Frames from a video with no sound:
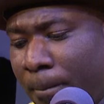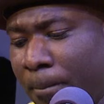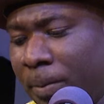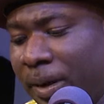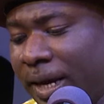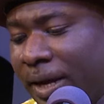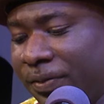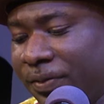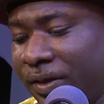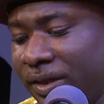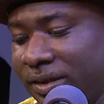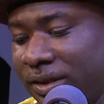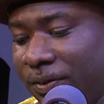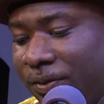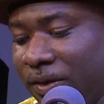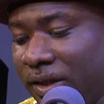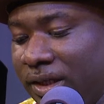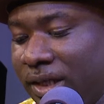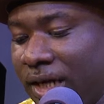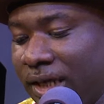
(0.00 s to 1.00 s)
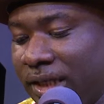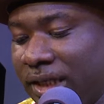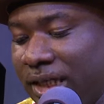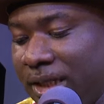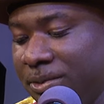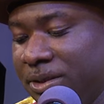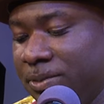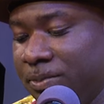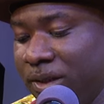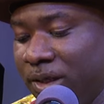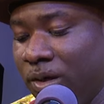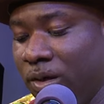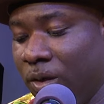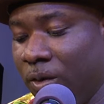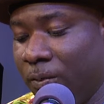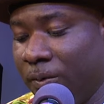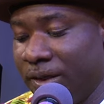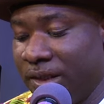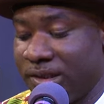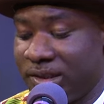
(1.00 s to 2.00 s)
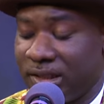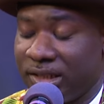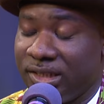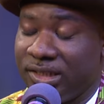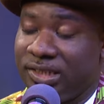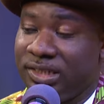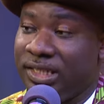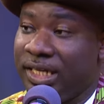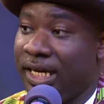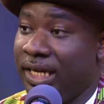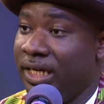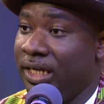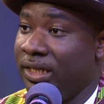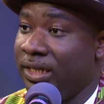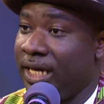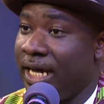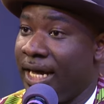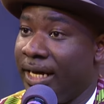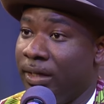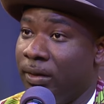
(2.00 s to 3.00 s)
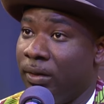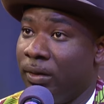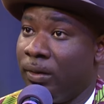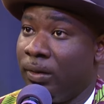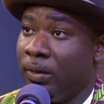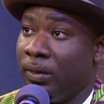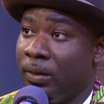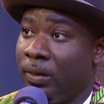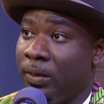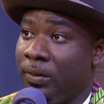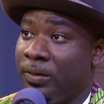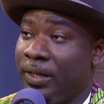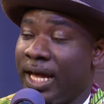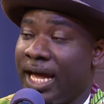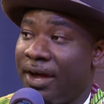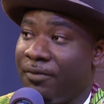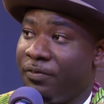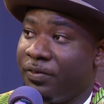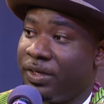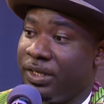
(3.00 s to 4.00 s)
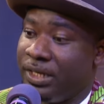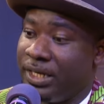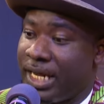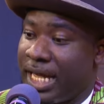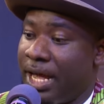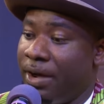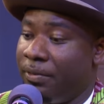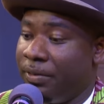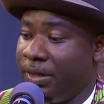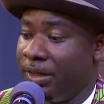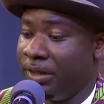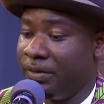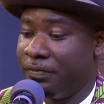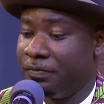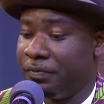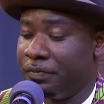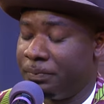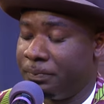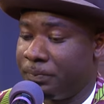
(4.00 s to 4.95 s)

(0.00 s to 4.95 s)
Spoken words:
But I think the thing that keeps me going is understanding that the African narrative